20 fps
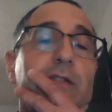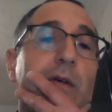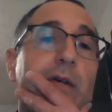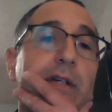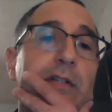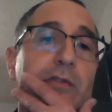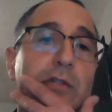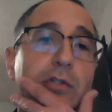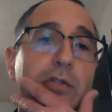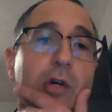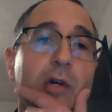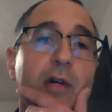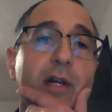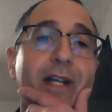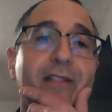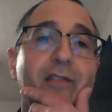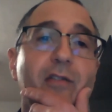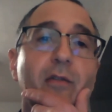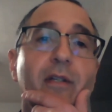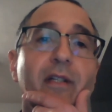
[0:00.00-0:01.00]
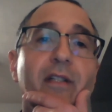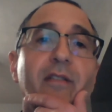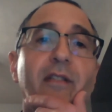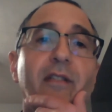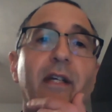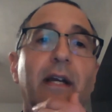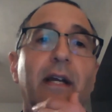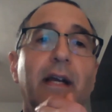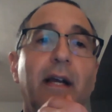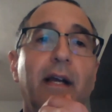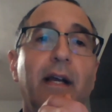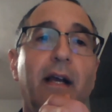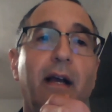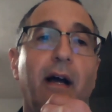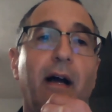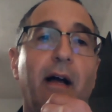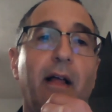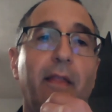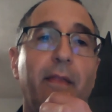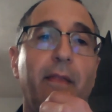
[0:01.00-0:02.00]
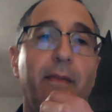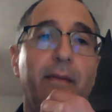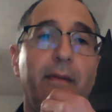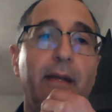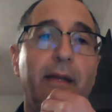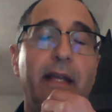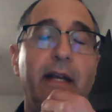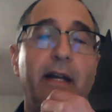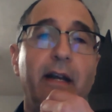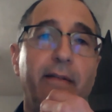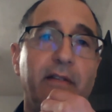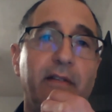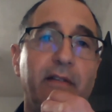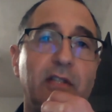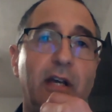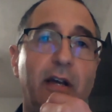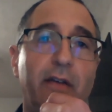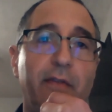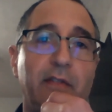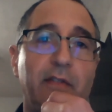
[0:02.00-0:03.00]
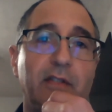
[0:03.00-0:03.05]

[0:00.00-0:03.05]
So I guess the short answer is, in and of itself,